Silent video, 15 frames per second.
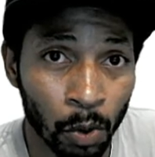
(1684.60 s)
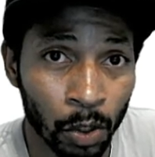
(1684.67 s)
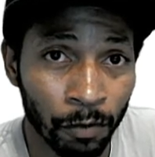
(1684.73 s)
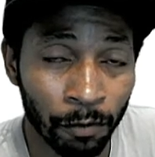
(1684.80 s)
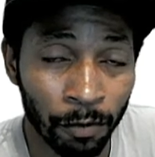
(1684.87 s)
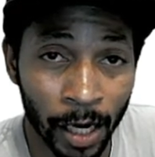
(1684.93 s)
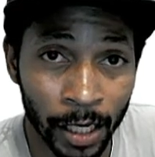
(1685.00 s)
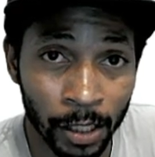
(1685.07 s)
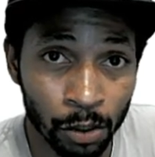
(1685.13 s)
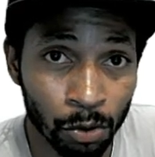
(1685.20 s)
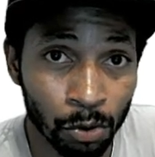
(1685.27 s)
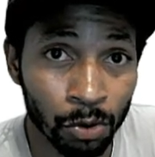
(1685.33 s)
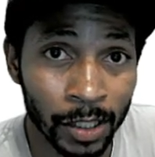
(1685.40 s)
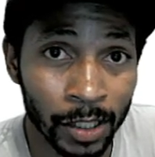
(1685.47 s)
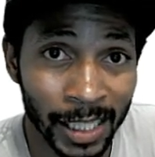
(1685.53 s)
more
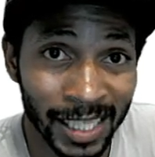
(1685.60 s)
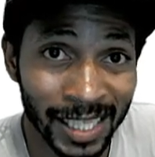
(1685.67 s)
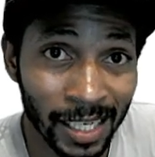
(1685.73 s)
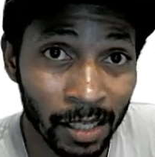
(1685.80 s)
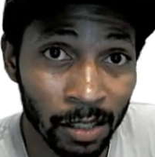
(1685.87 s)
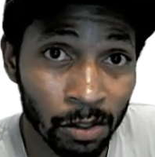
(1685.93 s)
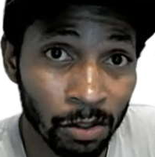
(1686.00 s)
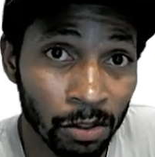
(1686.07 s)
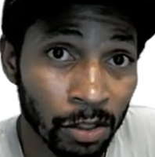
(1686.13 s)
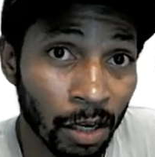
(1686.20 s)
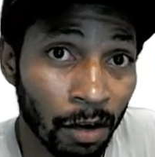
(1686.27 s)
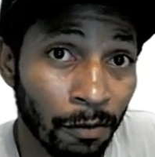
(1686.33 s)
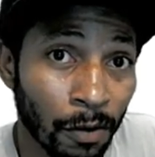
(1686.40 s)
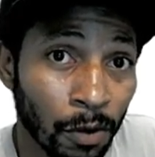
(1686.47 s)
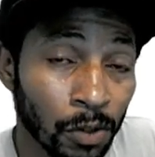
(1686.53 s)
fine-tuned details so
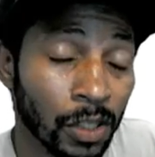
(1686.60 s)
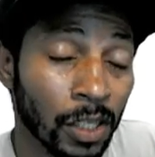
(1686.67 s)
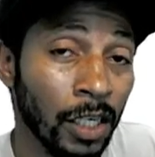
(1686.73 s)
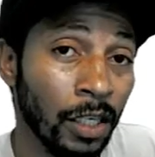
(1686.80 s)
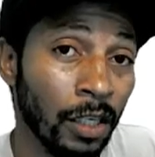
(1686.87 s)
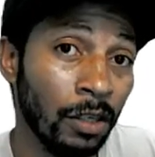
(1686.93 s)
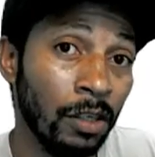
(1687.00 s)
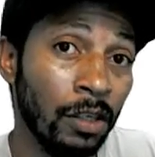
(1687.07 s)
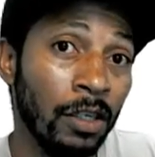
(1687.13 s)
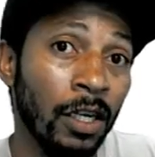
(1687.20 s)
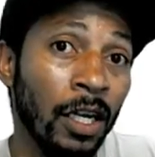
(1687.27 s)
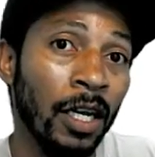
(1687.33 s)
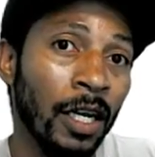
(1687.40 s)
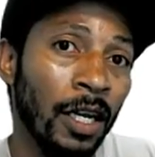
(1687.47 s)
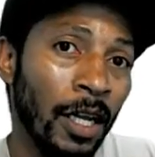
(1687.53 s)
y'all folks can learn
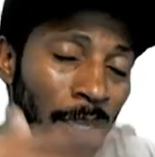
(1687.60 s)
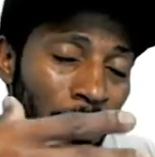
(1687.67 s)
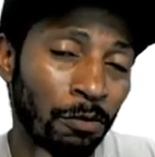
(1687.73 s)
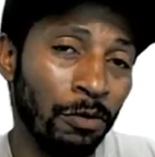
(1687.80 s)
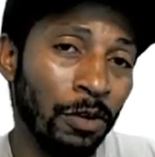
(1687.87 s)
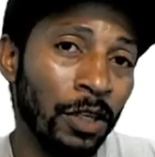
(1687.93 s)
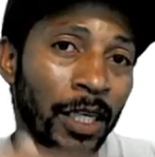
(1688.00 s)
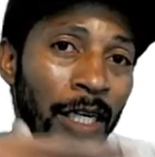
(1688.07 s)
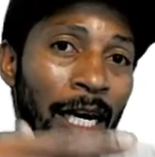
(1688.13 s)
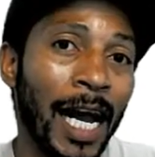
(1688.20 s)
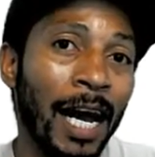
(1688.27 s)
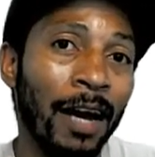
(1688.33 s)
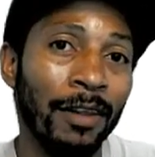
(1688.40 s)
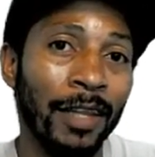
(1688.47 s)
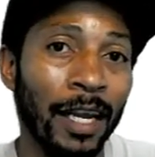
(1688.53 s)
really
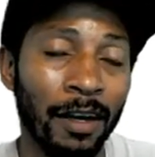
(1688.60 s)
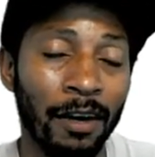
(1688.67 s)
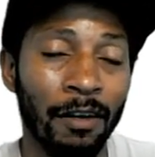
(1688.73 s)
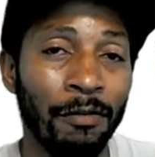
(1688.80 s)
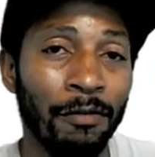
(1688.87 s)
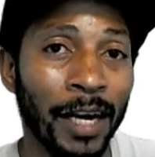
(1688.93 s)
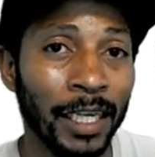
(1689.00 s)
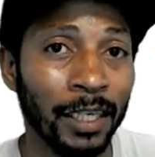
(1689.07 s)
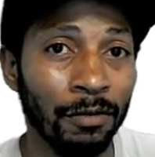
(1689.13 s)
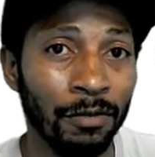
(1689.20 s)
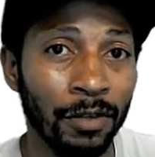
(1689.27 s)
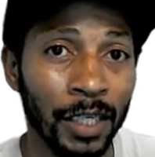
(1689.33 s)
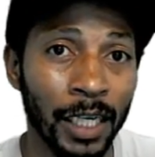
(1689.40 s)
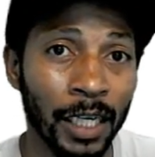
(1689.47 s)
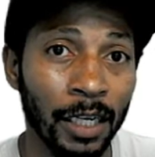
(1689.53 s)
how that
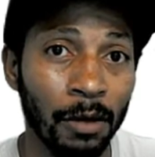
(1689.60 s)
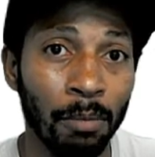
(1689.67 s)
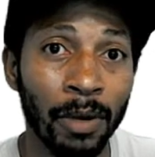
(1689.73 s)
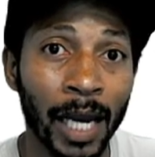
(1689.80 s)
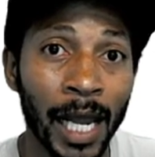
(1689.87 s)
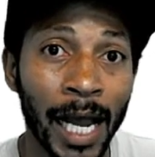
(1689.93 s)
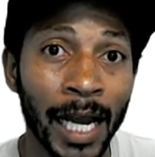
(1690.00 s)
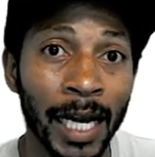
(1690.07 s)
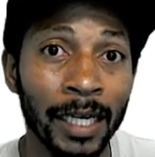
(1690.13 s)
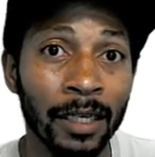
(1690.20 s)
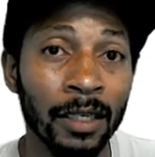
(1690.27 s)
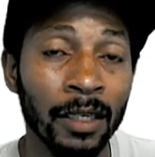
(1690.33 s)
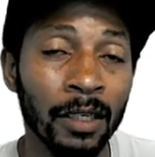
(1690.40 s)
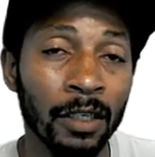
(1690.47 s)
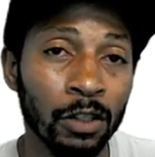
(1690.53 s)
effectively can apply
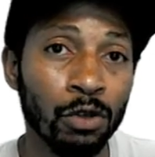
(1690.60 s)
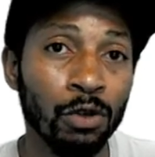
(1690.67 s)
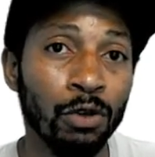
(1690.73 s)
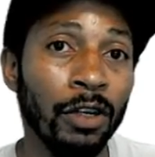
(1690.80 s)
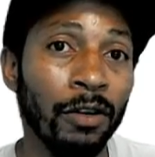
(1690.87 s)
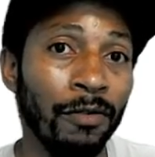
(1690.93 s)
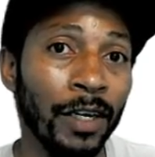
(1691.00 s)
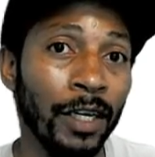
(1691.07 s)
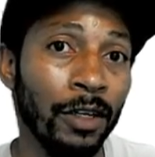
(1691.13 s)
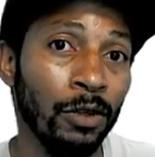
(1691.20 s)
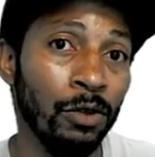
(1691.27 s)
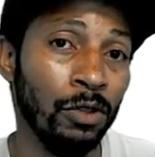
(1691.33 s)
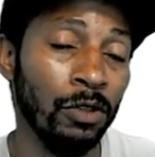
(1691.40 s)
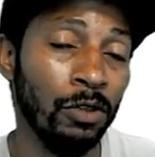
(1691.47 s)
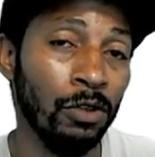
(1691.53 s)
to your
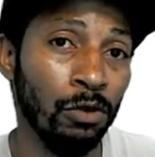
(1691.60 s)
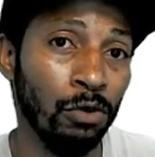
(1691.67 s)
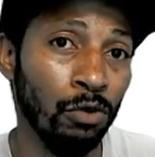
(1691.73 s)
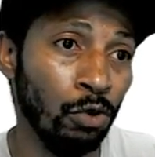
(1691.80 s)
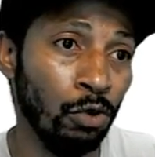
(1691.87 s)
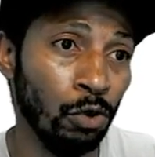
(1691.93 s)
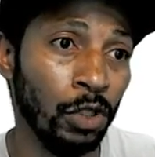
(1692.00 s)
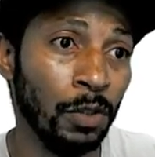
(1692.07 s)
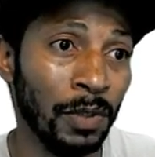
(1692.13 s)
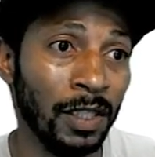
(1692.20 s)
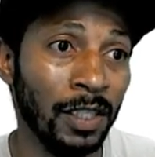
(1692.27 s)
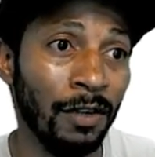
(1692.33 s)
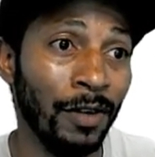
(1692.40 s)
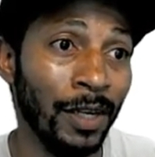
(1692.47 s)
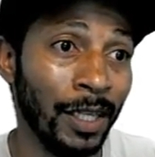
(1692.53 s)
videos to do a
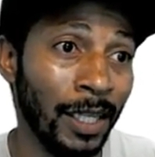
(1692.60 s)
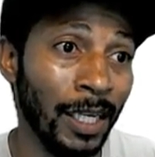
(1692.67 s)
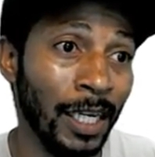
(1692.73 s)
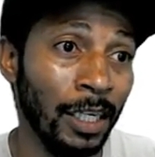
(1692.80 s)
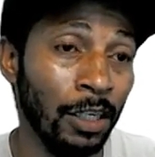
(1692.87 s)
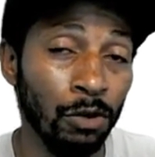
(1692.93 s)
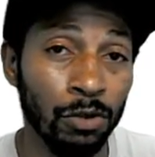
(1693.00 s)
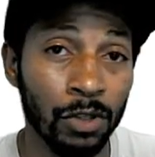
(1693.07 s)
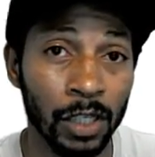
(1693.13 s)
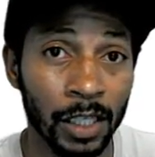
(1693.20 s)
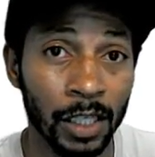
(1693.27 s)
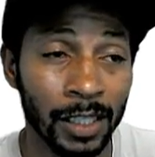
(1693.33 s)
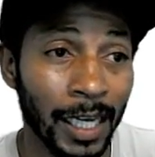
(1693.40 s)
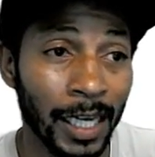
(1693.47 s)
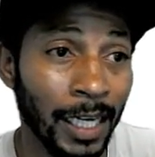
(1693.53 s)
specific thing using
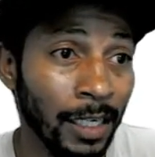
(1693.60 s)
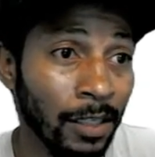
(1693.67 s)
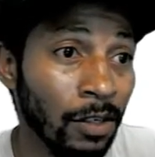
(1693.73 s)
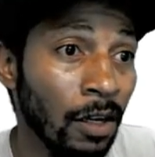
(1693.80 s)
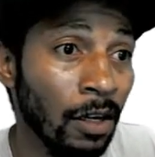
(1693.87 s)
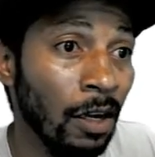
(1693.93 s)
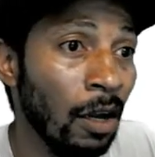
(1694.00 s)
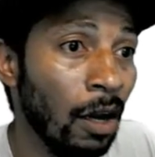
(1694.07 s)
the settings.